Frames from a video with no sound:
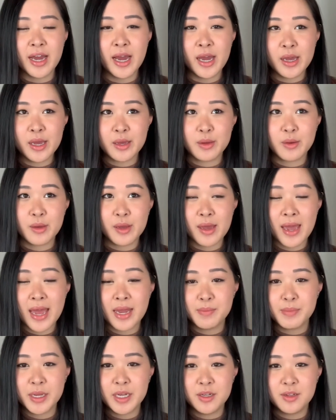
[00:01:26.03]
I
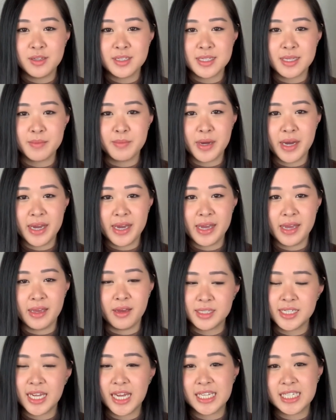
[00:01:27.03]
had been using my
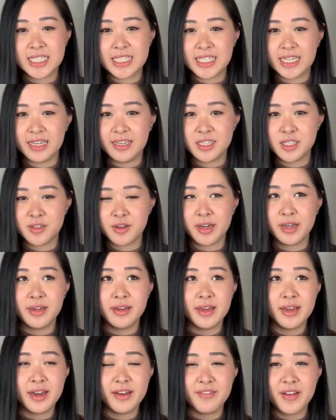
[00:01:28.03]
GHD straightener
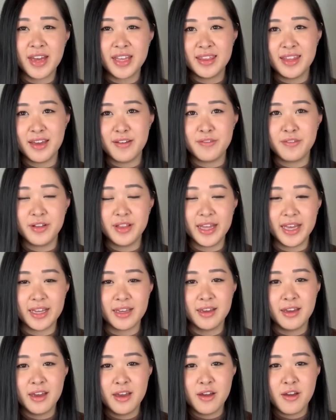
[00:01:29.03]
and I've had that for like
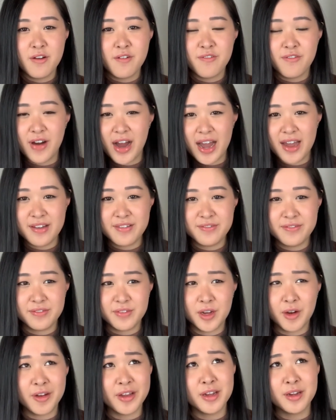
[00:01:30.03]
5
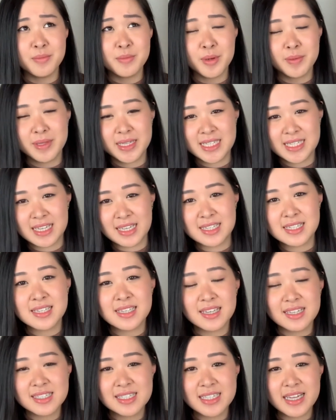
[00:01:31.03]
going on probably 6
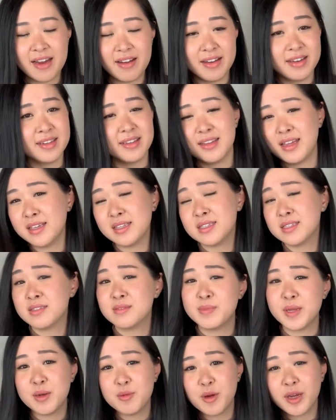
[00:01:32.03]
years now, and that's
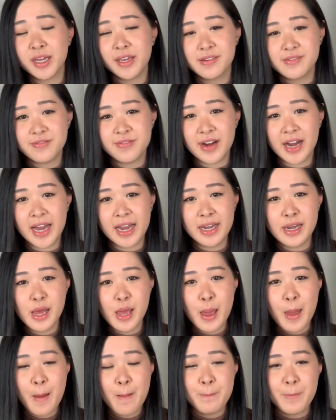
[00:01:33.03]
been working fine.
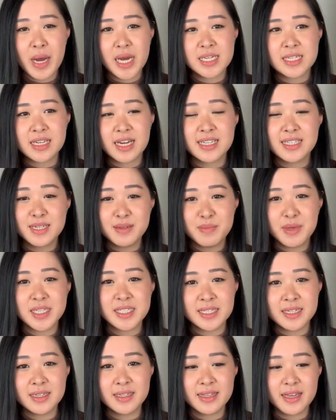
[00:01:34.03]
But I did
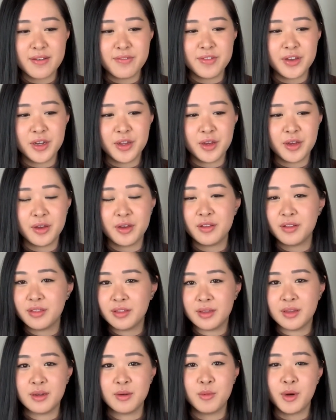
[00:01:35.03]
mention in that video,
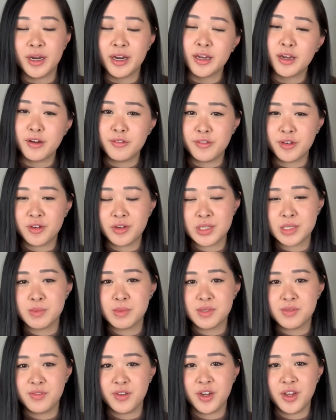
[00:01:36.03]
the what I got for
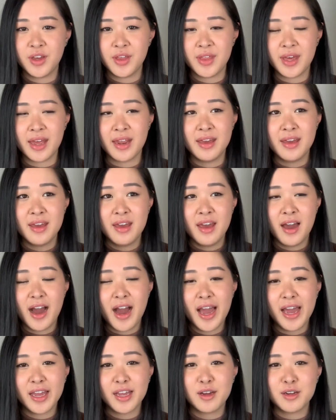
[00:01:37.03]
Christmas video, that
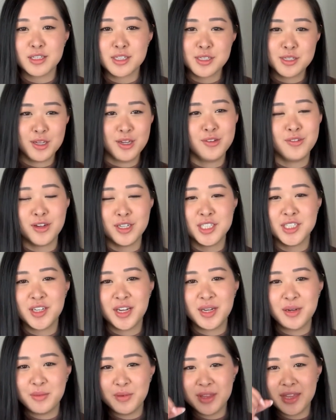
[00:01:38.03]
I got so
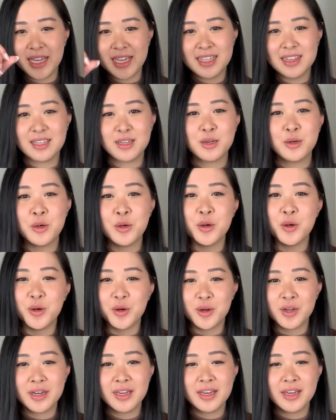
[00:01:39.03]
frustrated with like the cord.